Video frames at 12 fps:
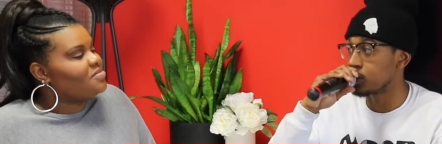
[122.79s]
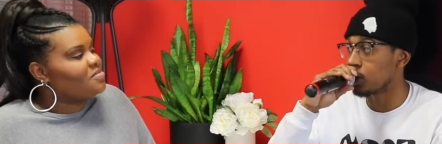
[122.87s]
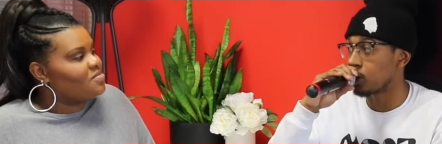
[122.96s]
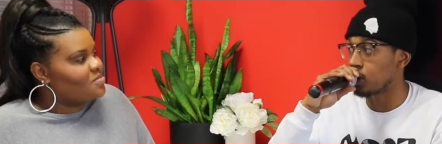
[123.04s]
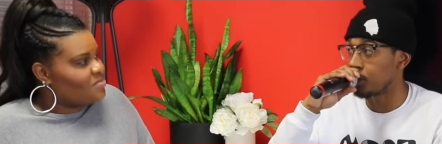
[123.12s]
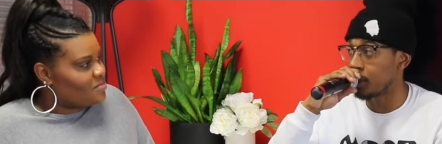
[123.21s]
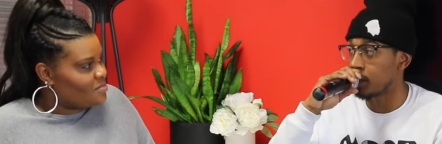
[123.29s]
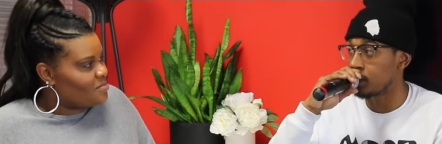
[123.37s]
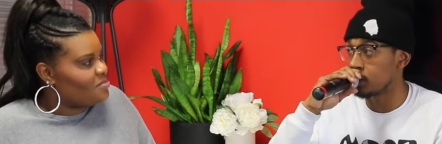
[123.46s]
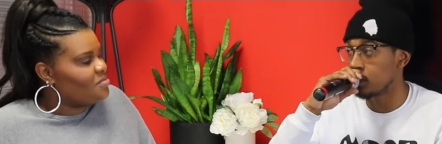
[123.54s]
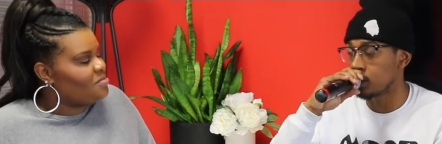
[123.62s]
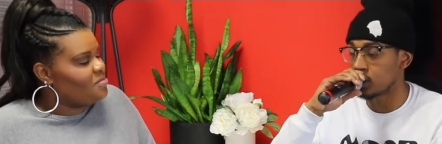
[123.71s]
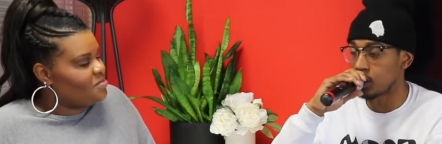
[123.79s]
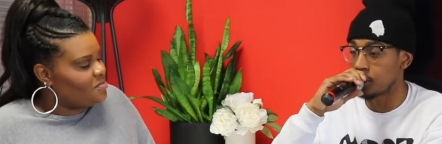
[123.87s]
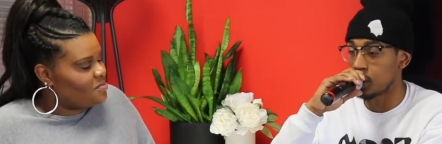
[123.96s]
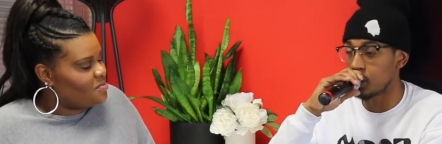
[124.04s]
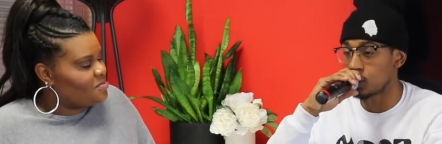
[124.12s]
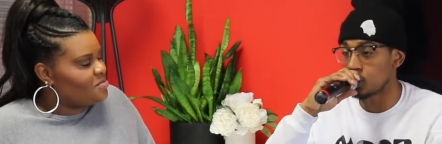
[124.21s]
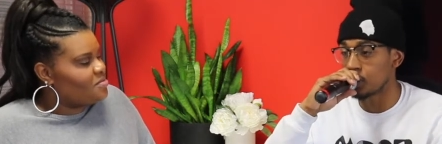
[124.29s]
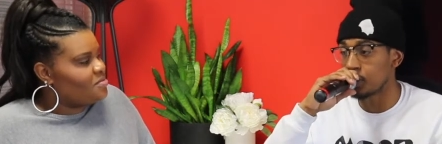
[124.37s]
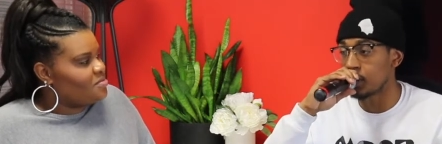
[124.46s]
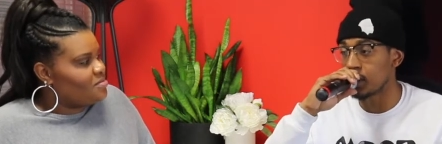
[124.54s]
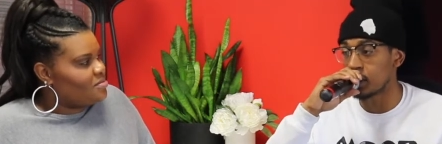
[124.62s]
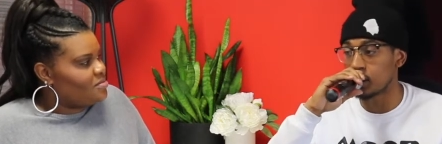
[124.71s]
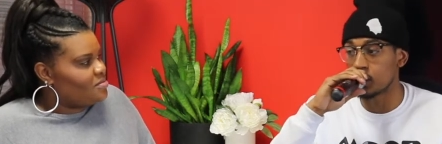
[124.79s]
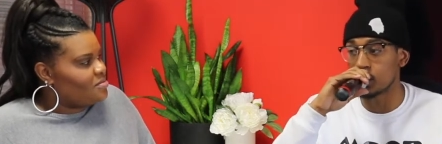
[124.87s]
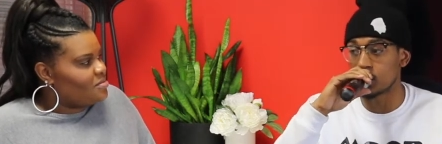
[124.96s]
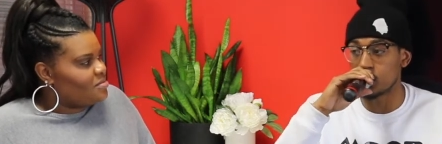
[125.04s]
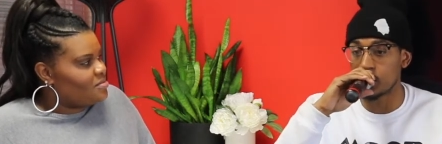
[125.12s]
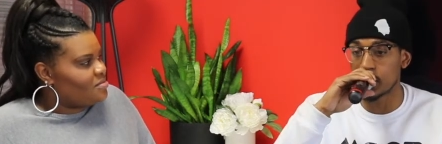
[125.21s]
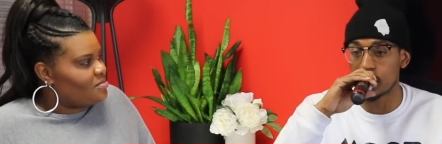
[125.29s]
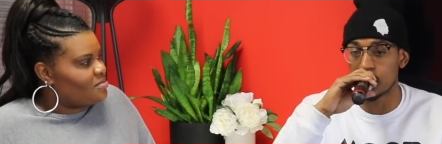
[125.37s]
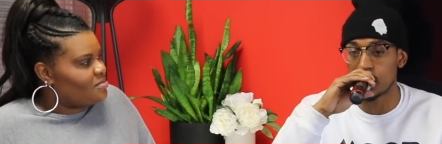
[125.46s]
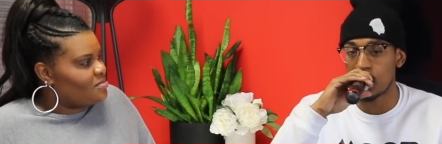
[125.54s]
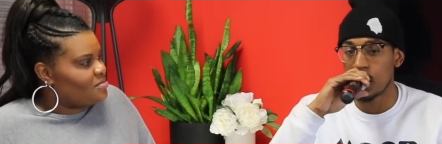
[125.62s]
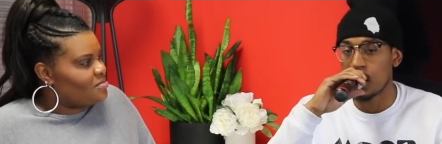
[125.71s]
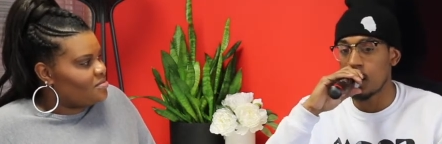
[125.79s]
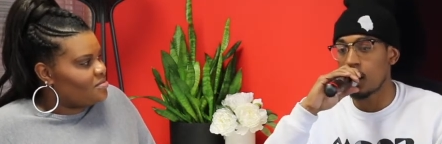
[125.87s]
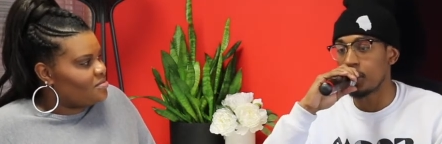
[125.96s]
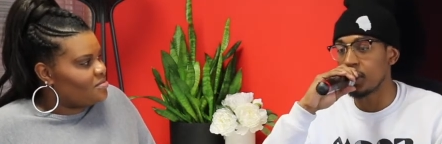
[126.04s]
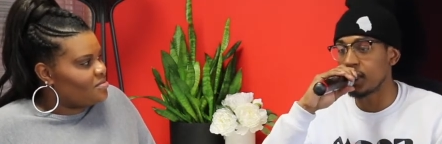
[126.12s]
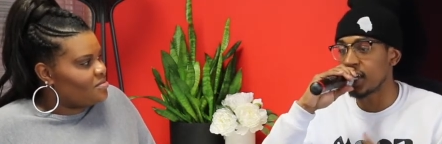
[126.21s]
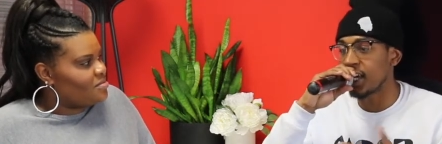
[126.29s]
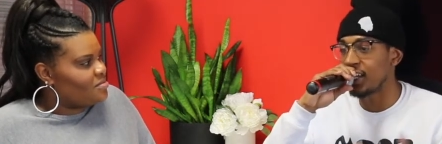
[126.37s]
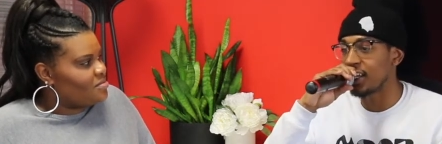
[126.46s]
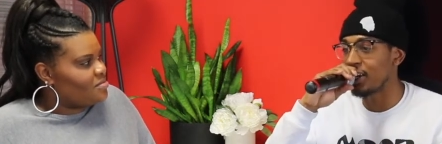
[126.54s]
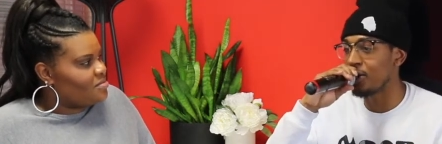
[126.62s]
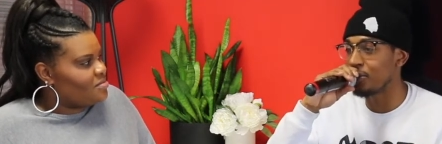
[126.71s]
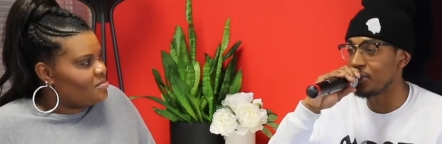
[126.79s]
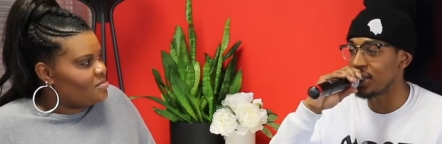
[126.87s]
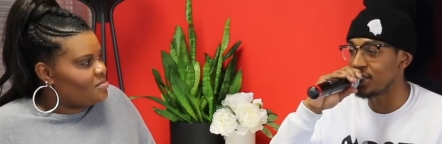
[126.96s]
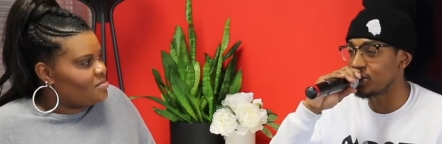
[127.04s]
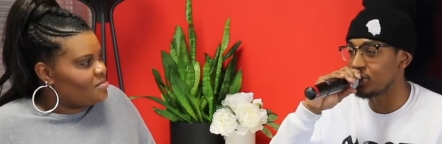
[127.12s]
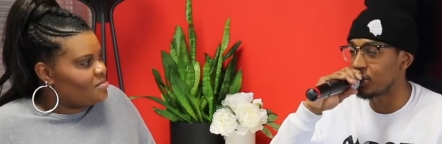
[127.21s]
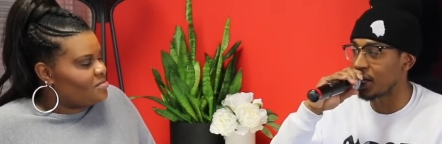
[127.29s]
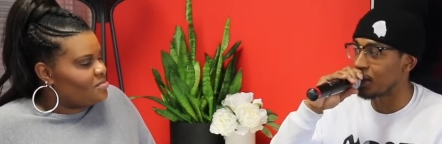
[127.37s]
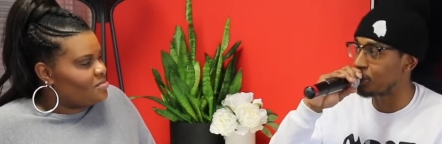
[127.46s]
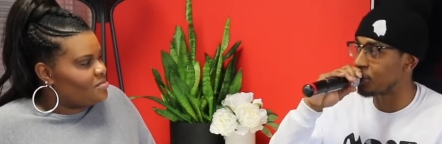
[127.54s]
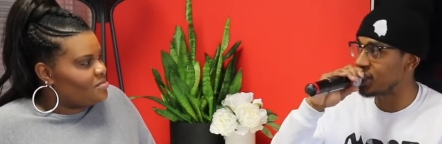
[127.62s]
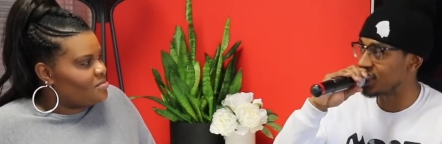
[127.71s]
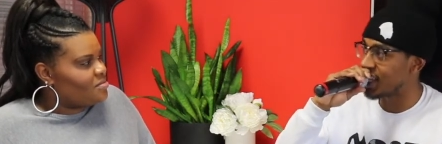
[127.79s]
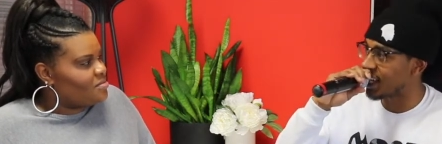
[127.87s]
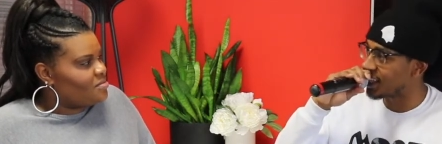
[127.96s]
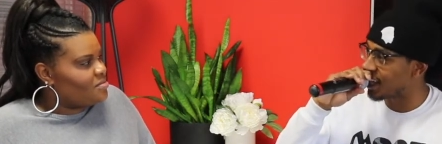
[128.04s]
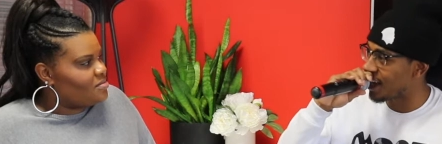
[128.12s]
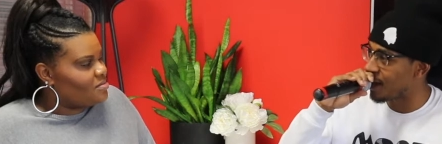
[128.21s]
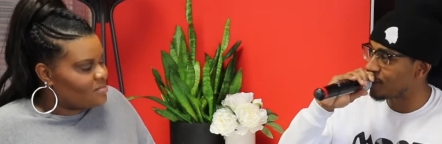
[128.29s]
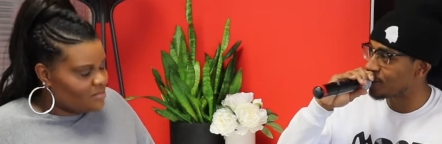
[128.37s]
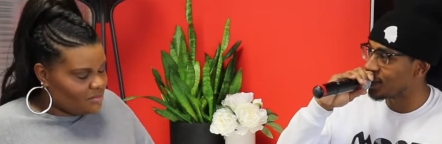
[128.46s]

Speaker 1: talking about. You know, some of those were political as well. Um, he kind of helped me to kind of bridge that gap.